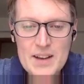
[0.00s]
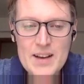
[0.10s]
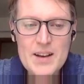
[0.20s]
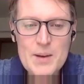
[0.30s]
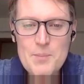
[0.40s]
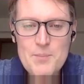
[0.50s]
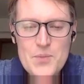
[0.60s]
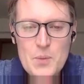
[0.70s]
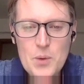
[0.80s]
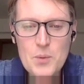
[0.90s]

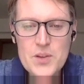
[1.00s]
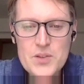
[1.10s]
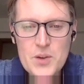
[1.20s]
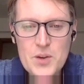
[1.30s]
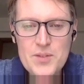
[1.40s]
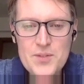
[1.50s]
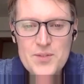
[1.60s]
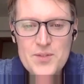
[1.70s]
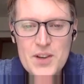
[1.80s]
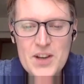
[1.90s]
What's your
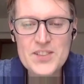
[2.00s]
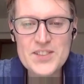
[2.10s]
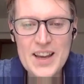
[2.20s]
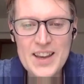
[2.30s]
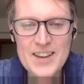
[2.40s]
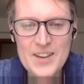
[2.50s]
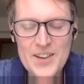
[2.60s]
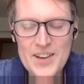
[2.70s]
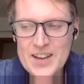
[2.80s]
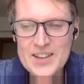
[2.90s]
first take
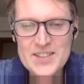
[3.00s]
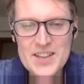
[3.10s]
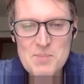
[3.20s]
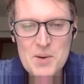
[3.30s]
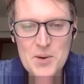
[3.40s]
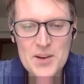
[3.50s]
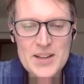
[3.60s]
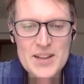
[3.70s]
on Singapore?